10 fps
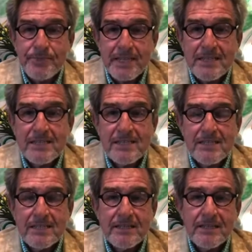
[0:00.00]

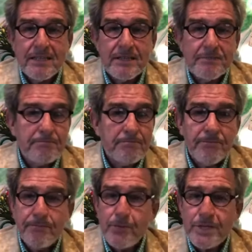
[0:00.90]
this
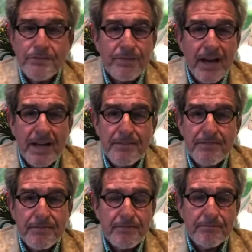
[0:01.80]

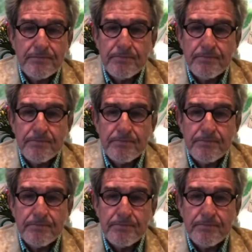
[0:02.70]
45,